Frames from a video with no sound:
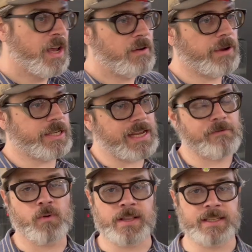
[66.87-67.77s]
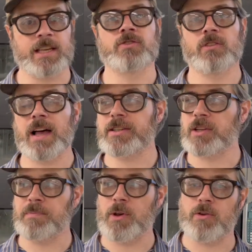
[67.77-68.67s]
We used to have one centralized
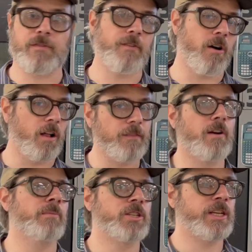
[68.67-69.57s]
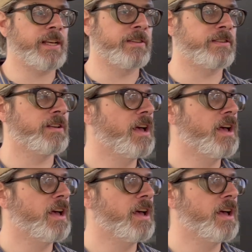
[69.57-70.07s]
computer for all of our machines.